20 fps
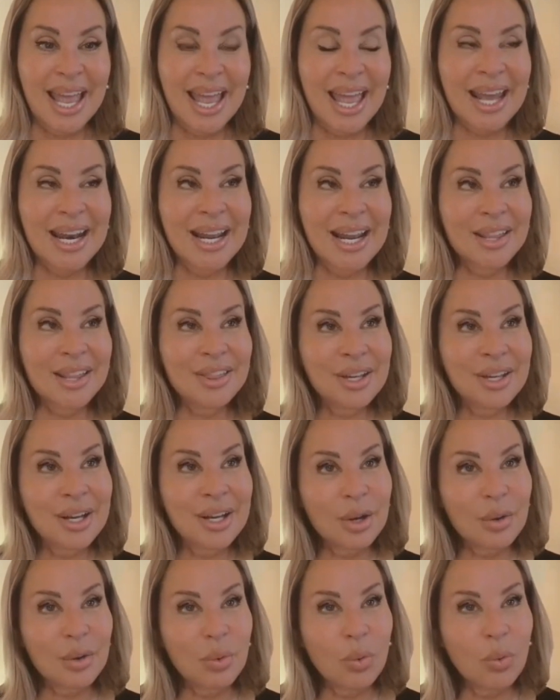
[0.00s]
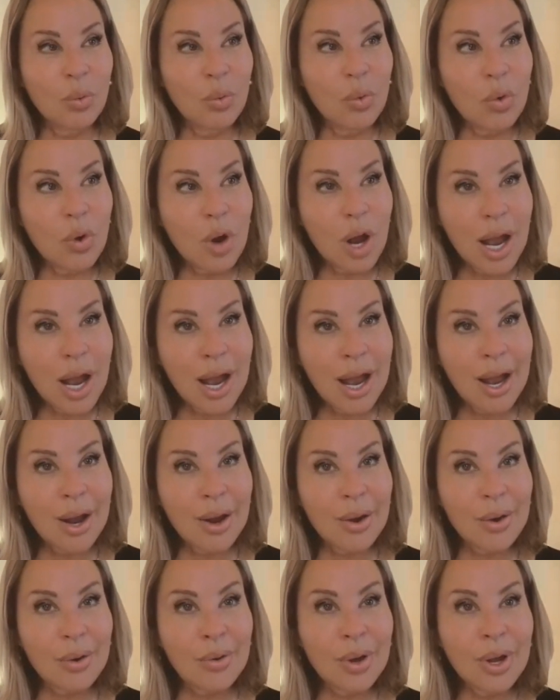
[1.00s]
And I thought,
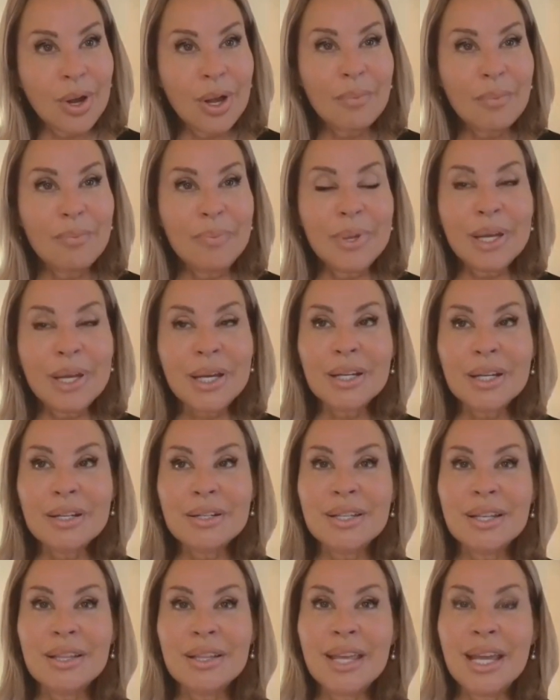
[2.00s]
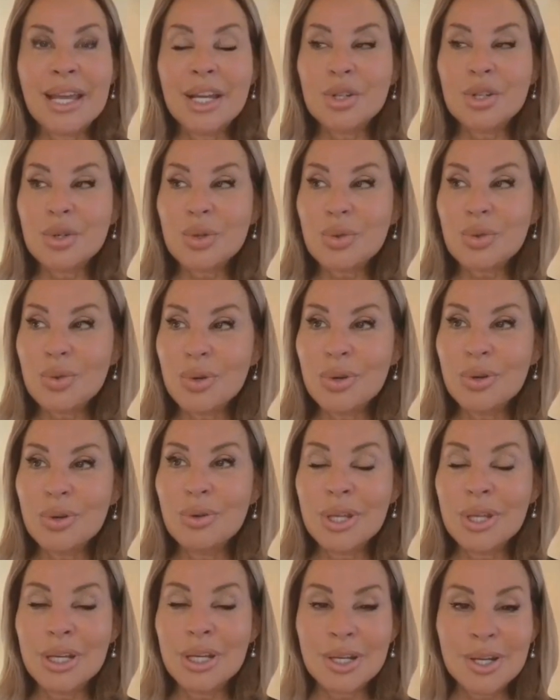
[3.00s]
wow, because they
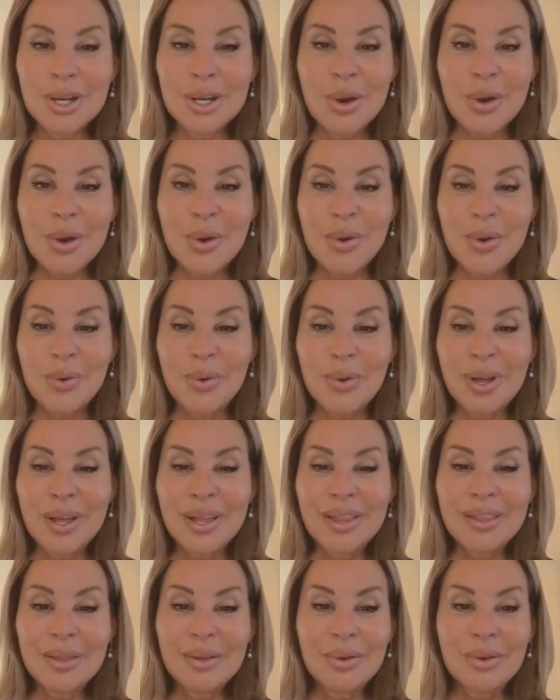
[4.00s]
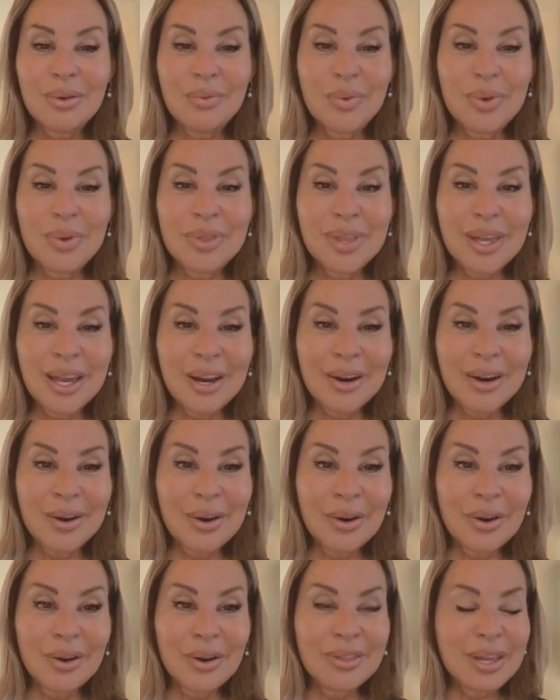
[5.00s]
truly know
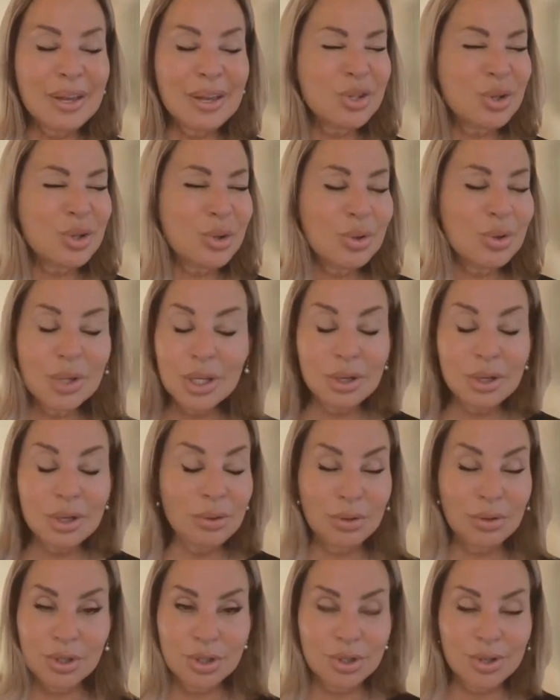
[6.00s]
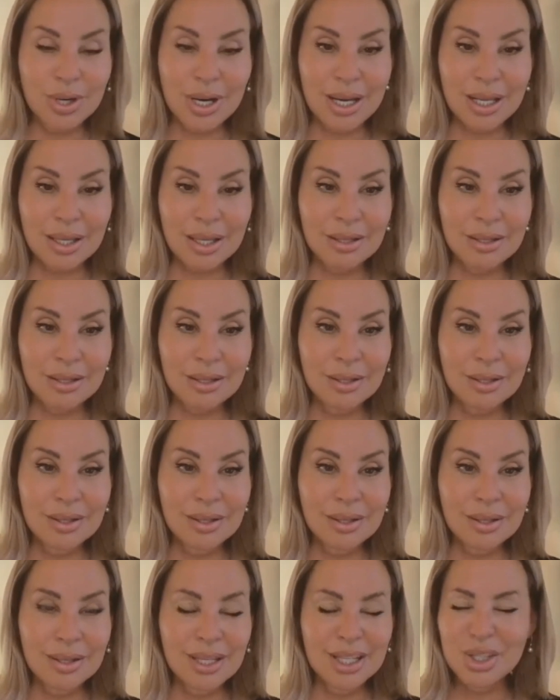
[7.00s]
they truly know their strength,
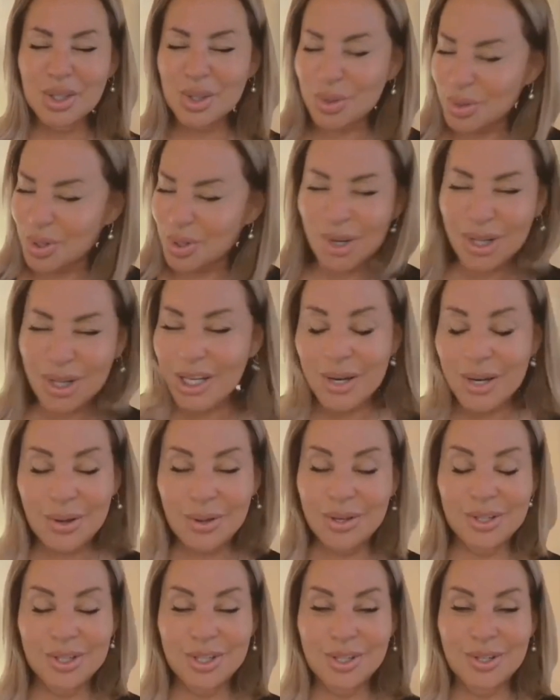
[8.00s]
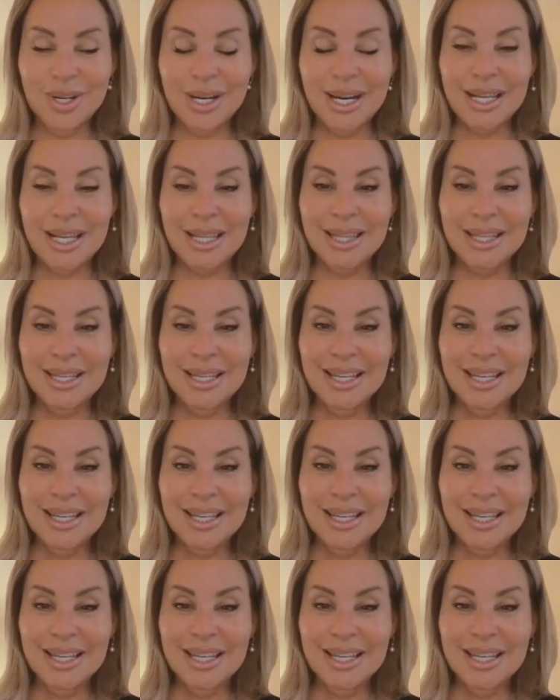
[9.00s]
truly know their strength.